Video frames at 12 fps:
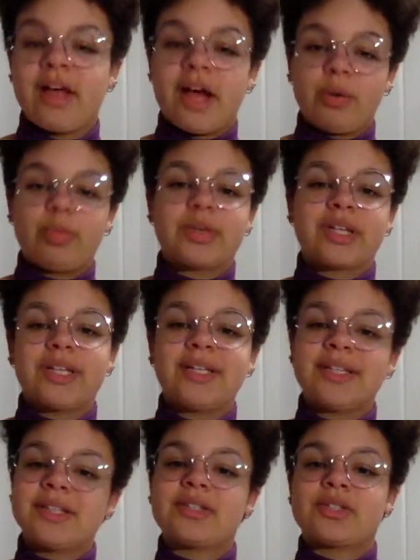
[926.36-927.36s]
I'll put a link
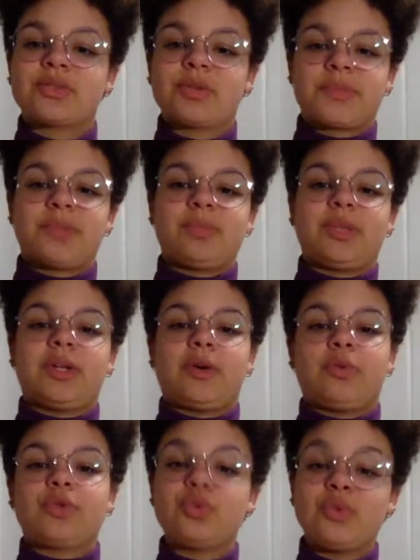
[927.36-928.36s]
in the description
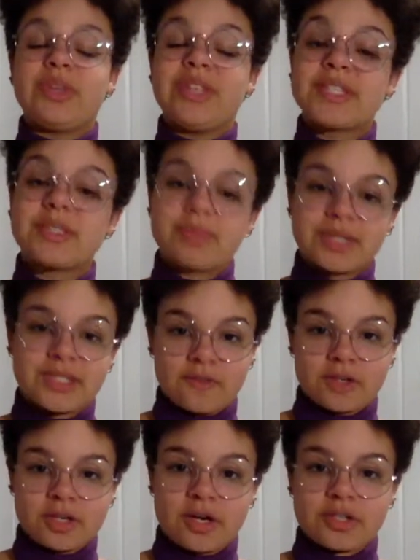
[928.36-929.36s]
below to this
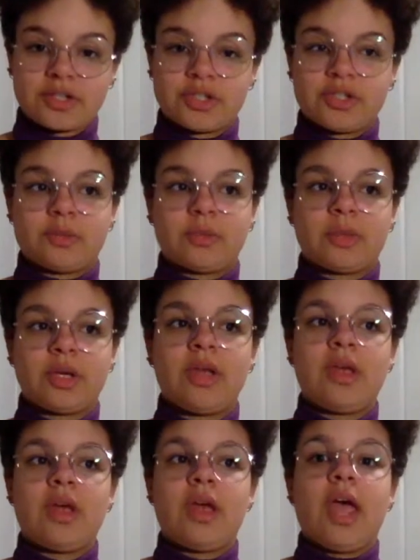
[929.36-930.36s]
specific costume
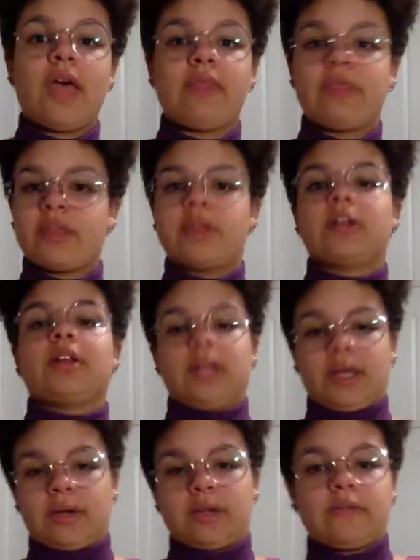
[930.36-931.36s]
and then it'll
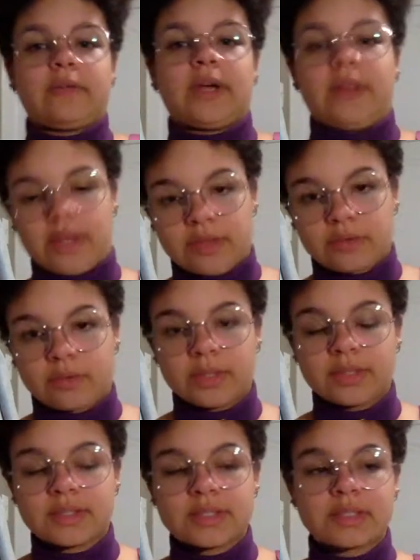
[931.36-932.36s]
allow you to find the other
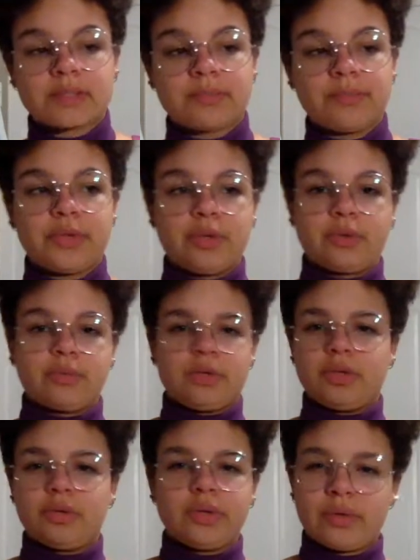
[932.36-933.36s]
ones. You'll
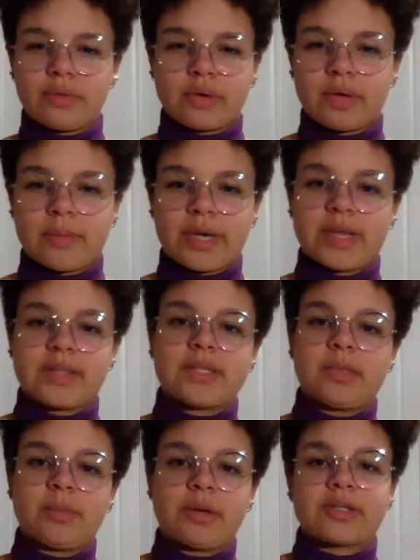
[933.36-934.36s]
you'll know they're all by the
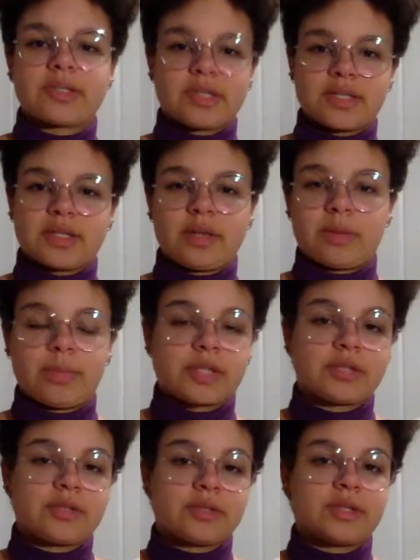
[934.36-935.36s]
same person because all the
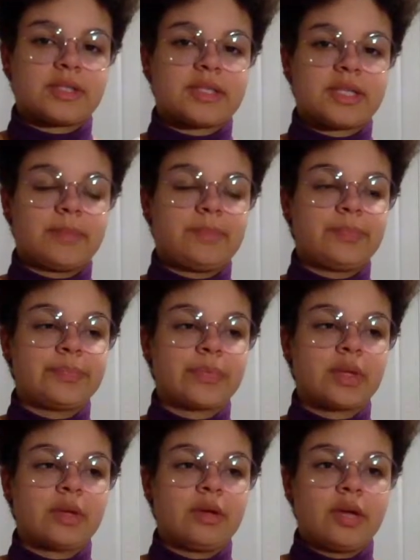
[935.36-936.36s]
pictures are the same
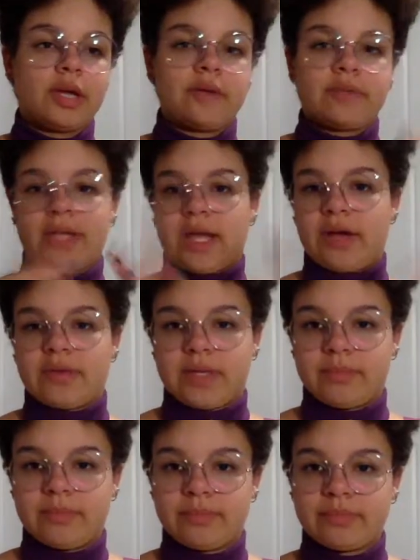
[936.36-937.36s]
of like how they
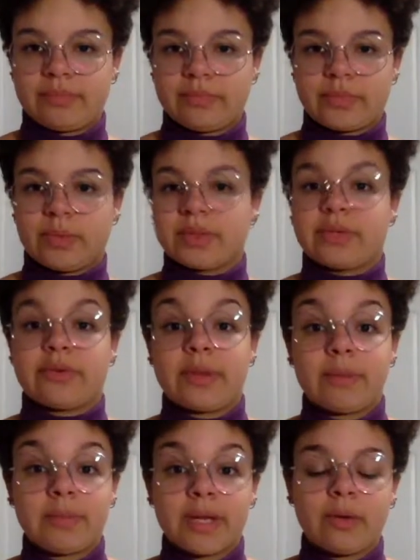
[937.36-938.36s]
what their
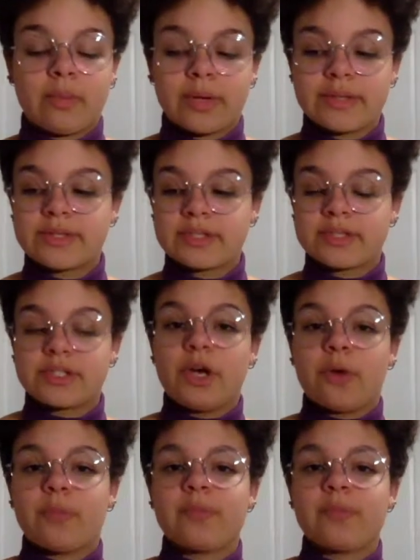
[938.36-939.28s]
thumbnail was. So